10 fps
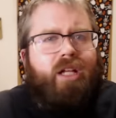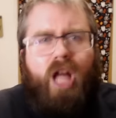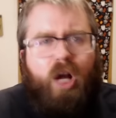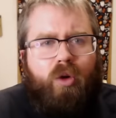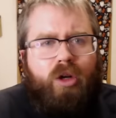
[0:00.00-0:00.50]

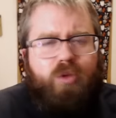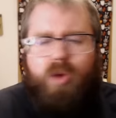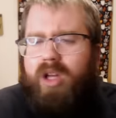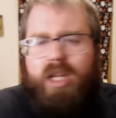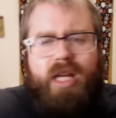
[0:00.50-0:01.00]
Clockwork as
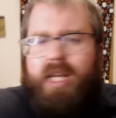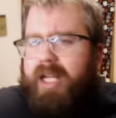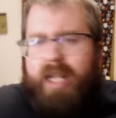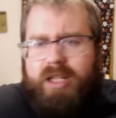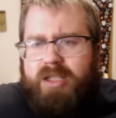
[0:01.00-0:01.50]
well,
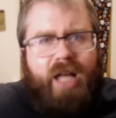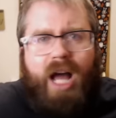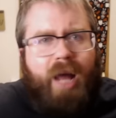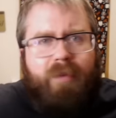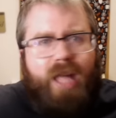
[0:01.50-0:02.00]
he has
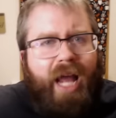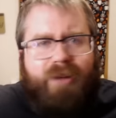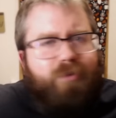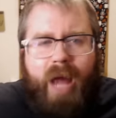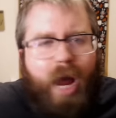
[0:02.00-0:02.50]

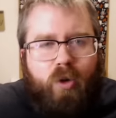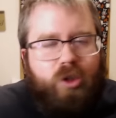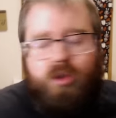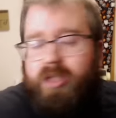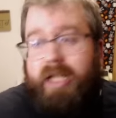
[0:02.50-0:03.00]
timeline powers,
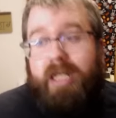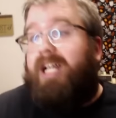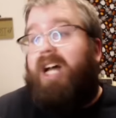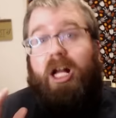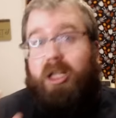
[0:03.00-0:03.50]
too. It's, like,
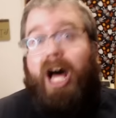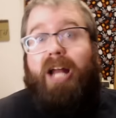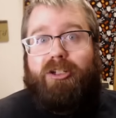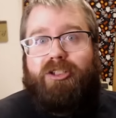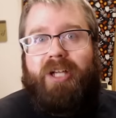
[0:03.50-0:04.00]
a lot
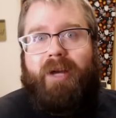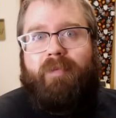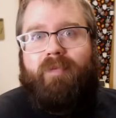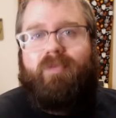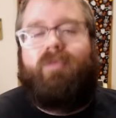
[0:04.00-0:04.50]
of shit.
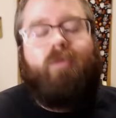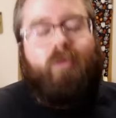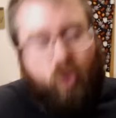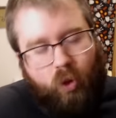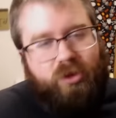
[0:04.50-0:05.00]

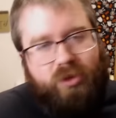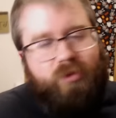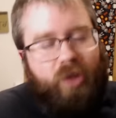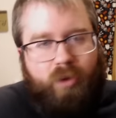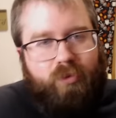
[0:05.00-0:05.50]
Of course,
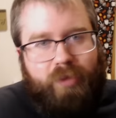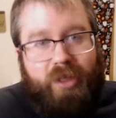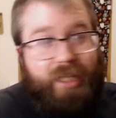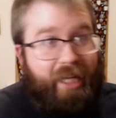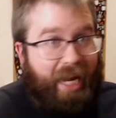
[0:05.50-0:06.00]
you know,
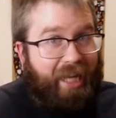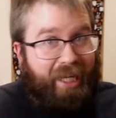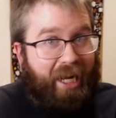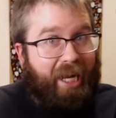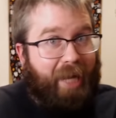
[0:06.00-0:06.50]
Ben's like, can I,
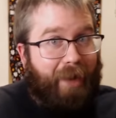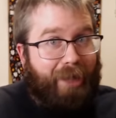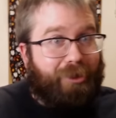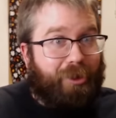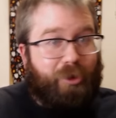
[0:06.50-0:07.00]
can I get
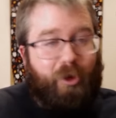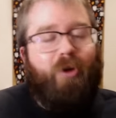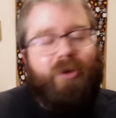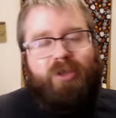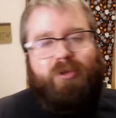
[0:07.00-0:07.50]
master control,
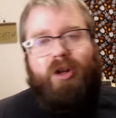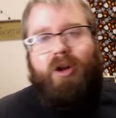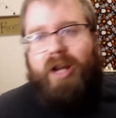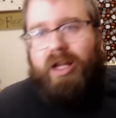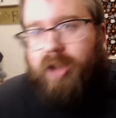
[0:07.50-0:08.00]
because, you know,
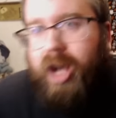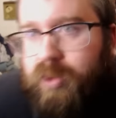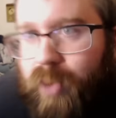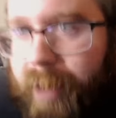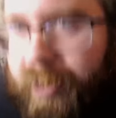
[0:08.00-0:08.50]
he had
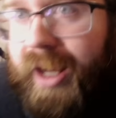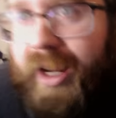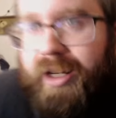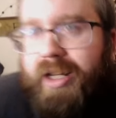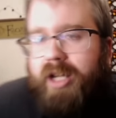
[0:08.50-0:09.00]
lost Way Big
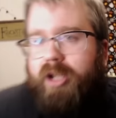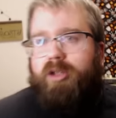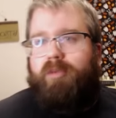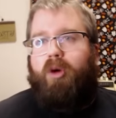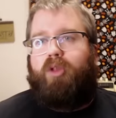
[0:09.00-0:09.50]
in
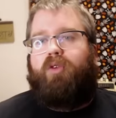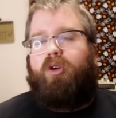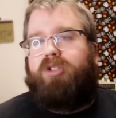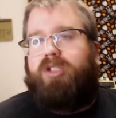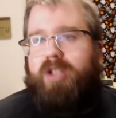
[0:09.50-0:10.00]
the both
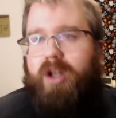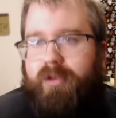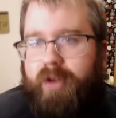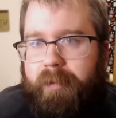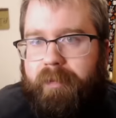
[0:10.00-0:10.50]
versions
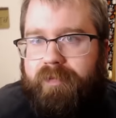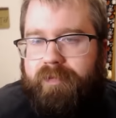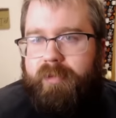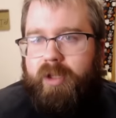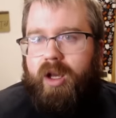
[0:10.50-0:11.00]
of, um,
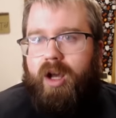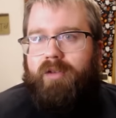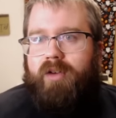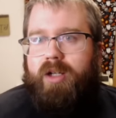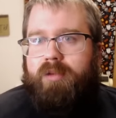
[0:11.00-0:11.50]

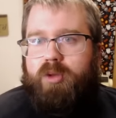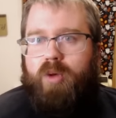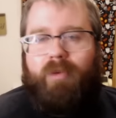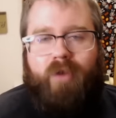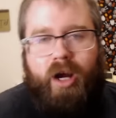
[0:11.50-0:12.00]
of, uh,
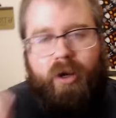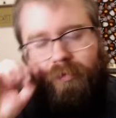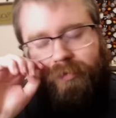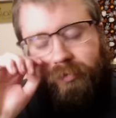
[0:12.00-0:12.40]
Swampfire,